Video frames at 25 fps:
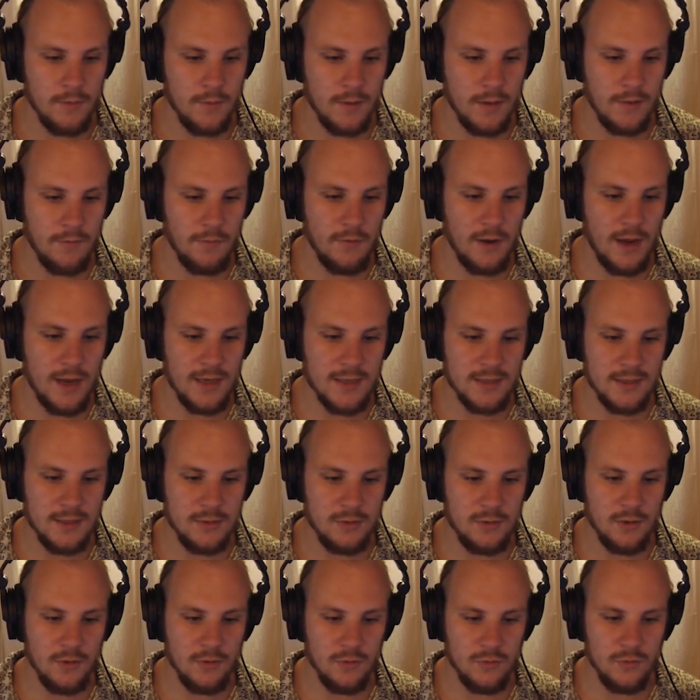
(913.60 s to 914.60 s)
If we actually
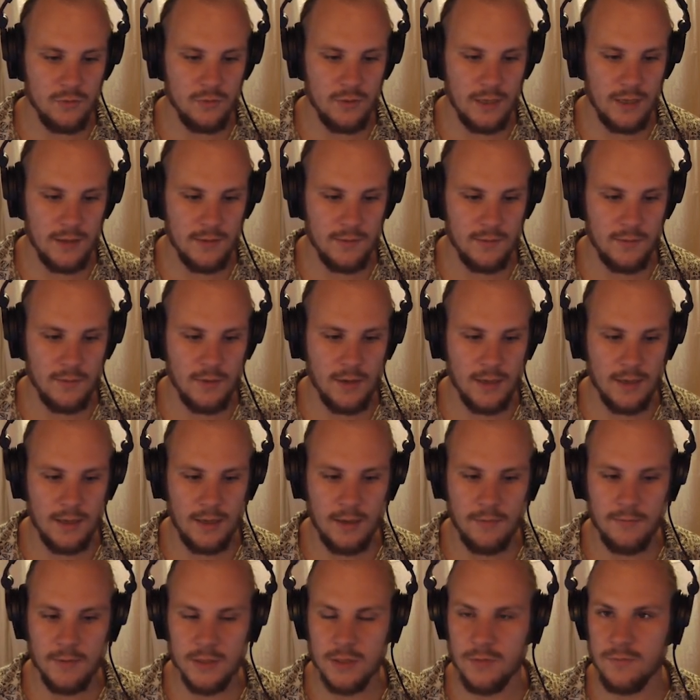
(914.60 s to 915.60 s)
don't do that, you can
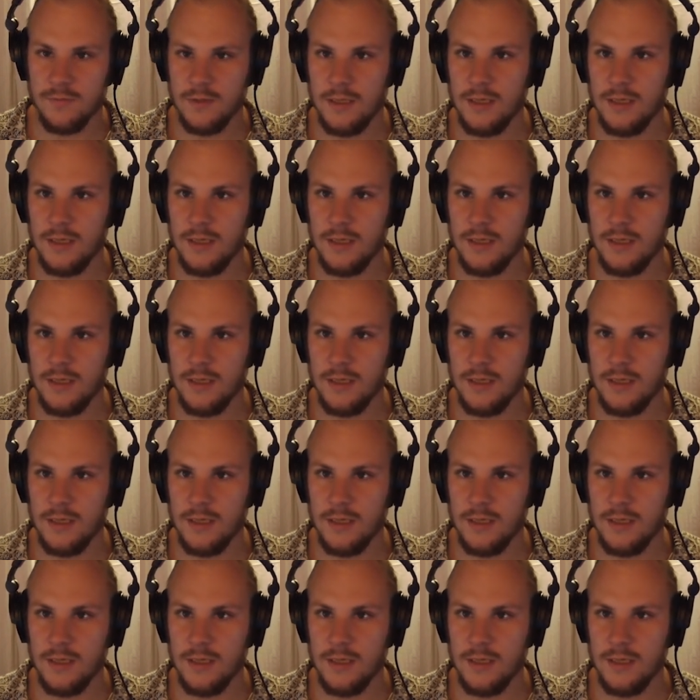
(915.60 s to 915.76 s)
hear what's